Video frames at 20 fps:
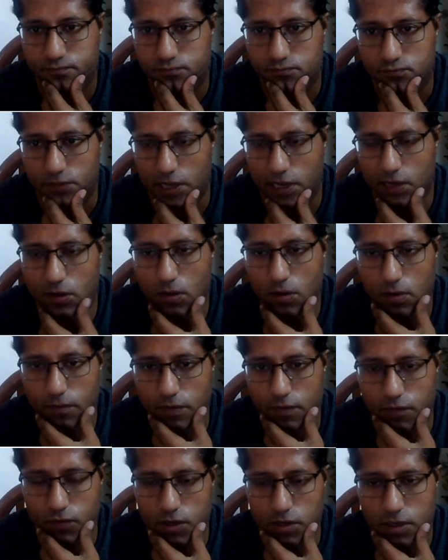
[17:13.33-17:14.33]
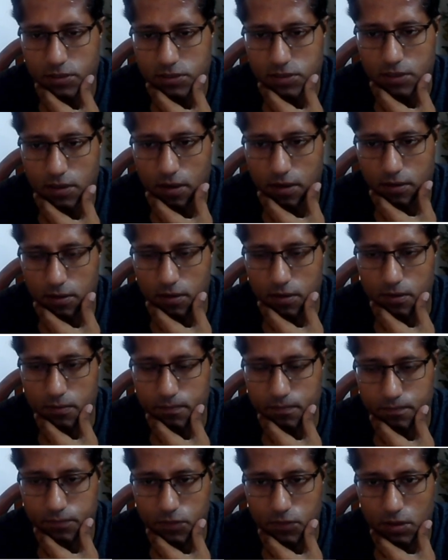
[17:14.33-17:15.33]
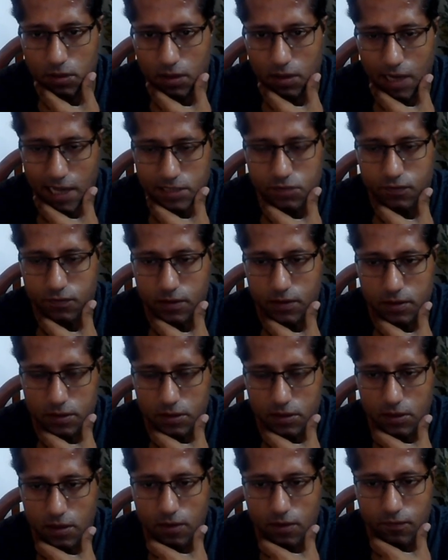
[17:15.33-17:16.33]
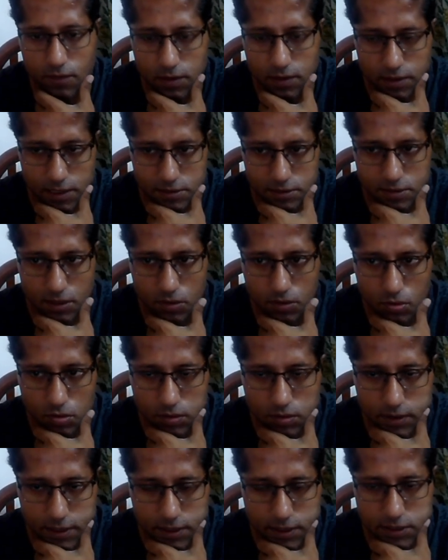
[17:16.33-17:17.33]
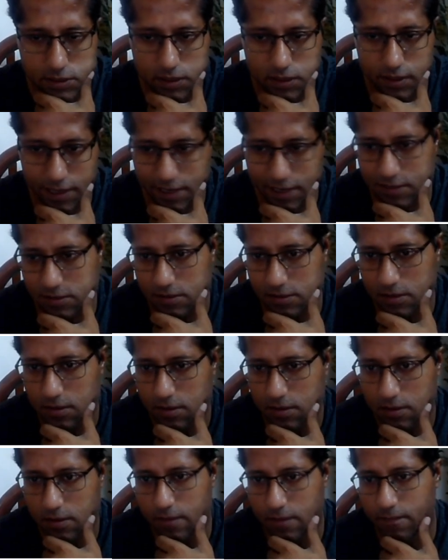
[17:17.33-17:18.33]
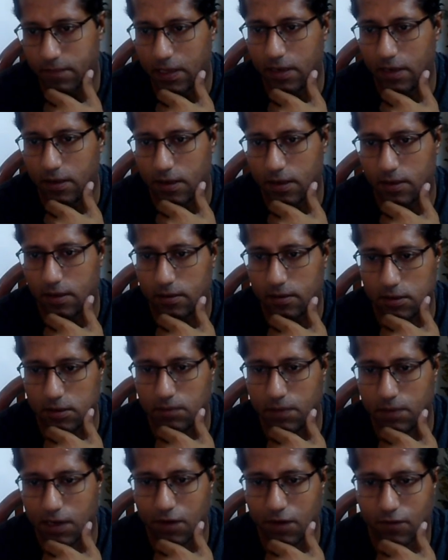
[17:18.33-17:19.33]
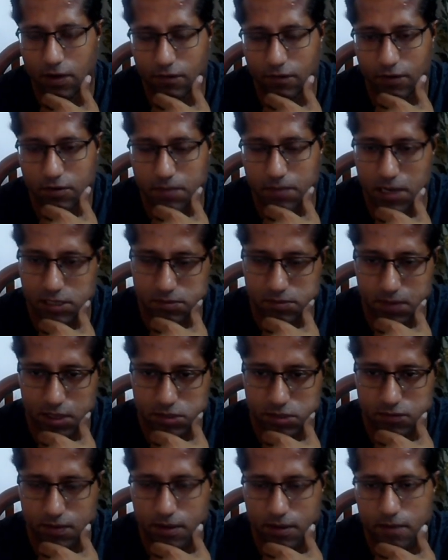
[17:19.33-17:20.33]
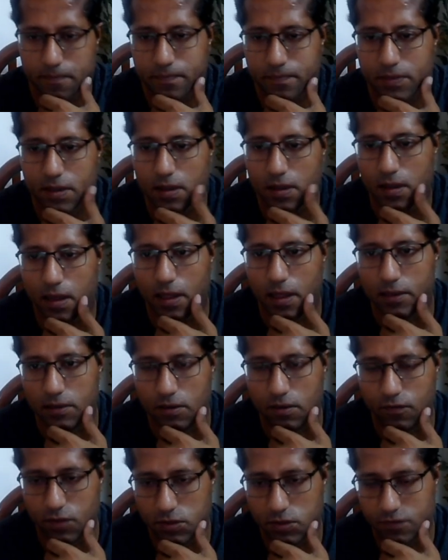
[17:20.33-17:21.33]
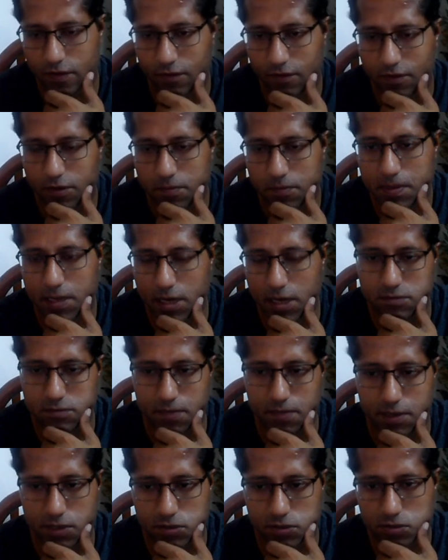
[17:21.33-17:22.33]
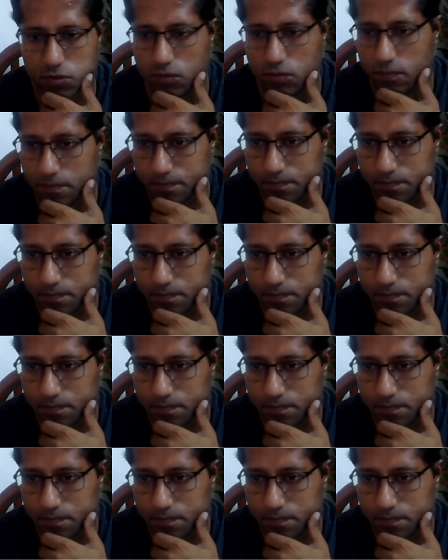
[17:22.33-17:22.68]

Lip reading: if you consider the last one, the third one, as the unknown integer x, then the middle one will be x minus 1 and the first one will be x minus 2.